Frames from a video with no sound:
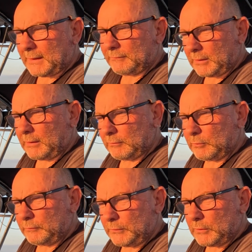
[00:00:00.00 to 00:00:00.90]
to have a
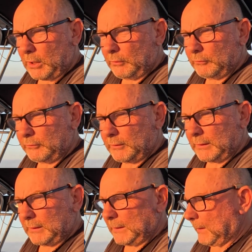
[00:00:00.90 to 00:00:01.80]
few goes,
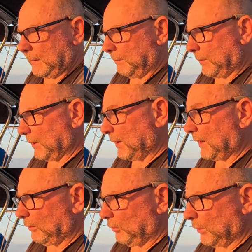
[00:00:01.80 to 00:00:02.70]
but I
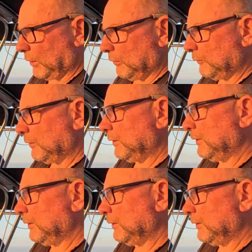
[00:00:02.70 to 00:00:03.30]
had a lot of goes